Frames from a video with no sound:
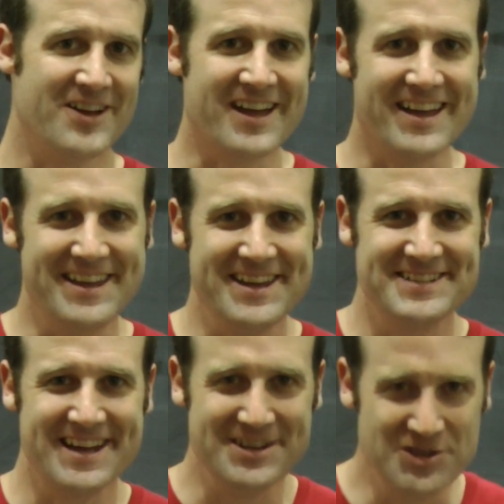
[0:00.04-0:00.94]
Okay,
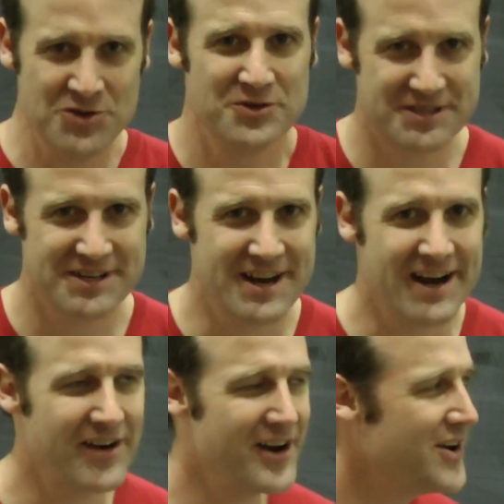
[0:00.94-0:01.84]
here's our new
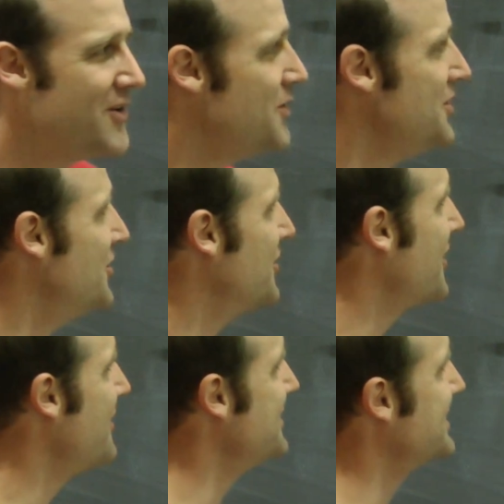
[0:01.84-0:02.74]
scenario. You're
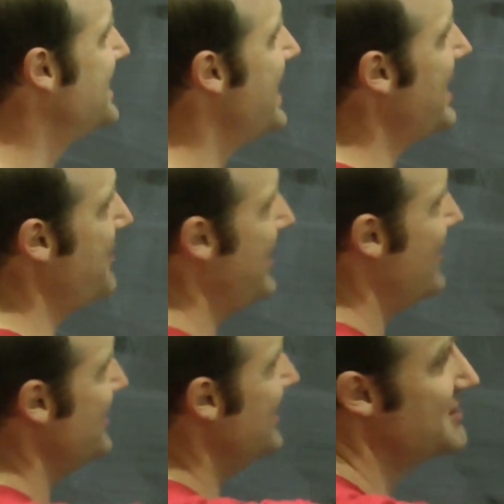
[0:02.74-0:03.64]
going to start up here
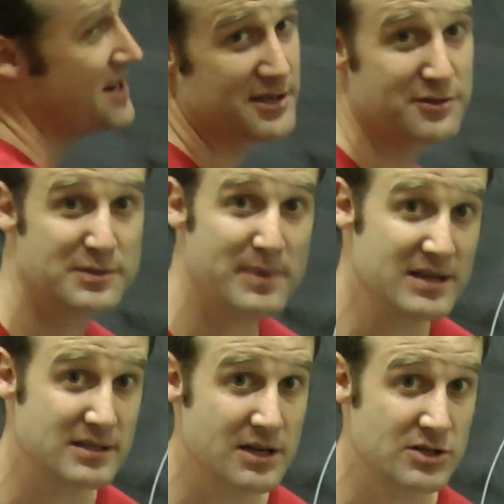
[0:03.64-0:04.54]
on the International
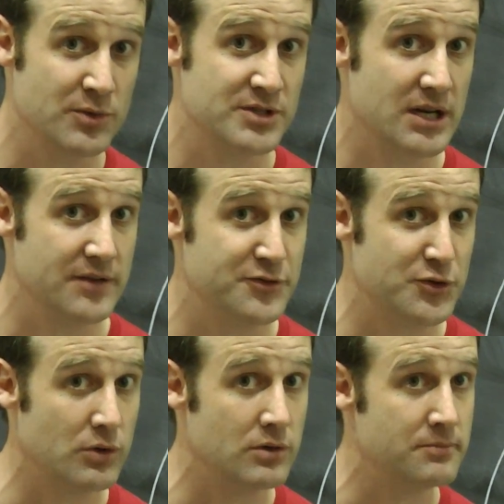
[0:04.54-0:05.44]
Space Station, which I've
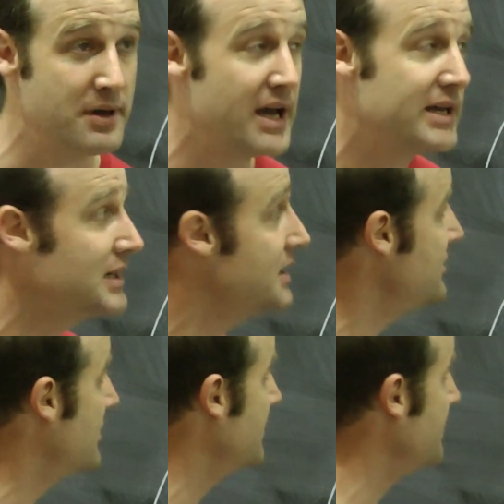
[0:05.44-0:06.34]
drawn badly.
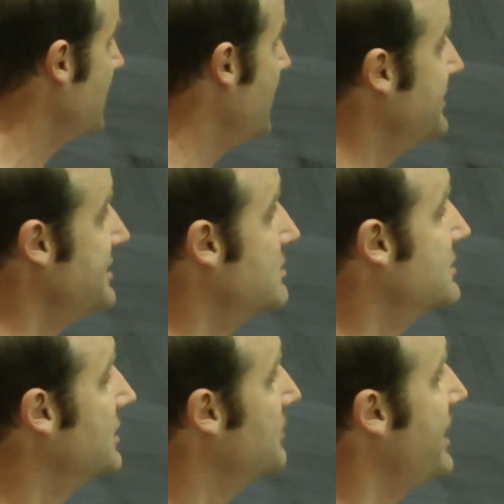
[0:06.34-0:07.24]
You can kind of see some
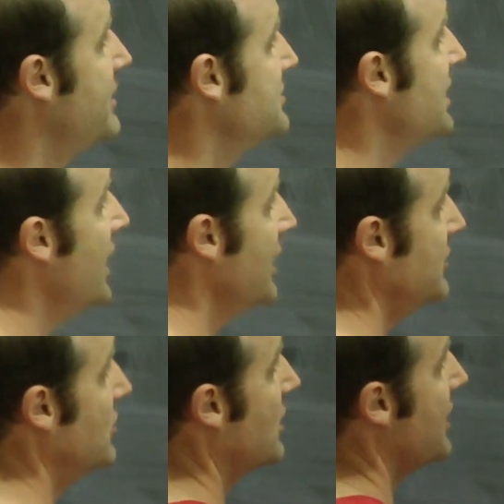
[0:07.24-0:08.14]
solar panels.
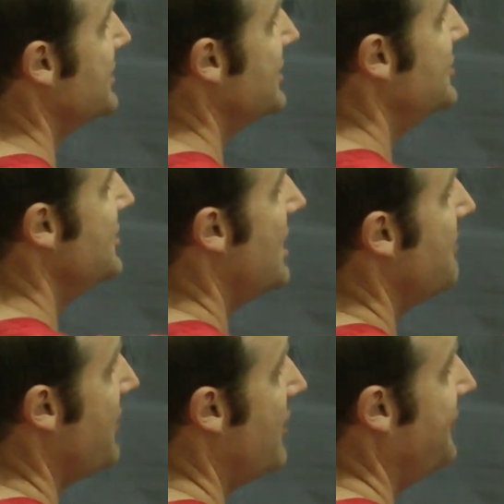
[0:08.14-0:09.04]
You're going to
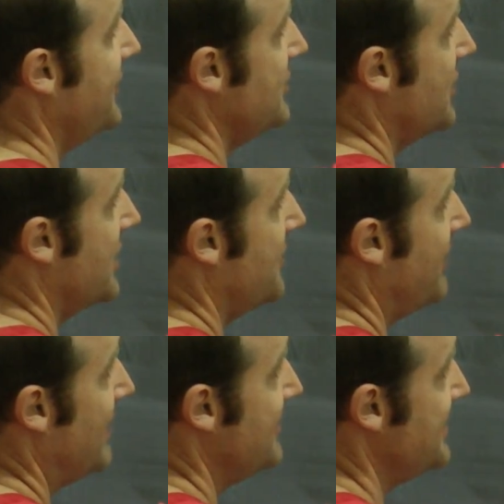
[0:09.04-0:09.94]
jump off it. You're going to
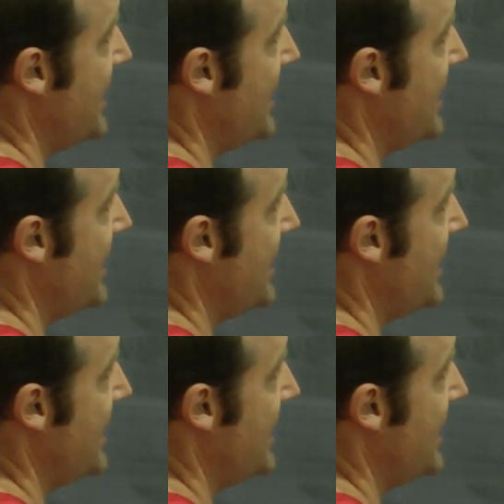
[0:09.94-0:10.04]
plummet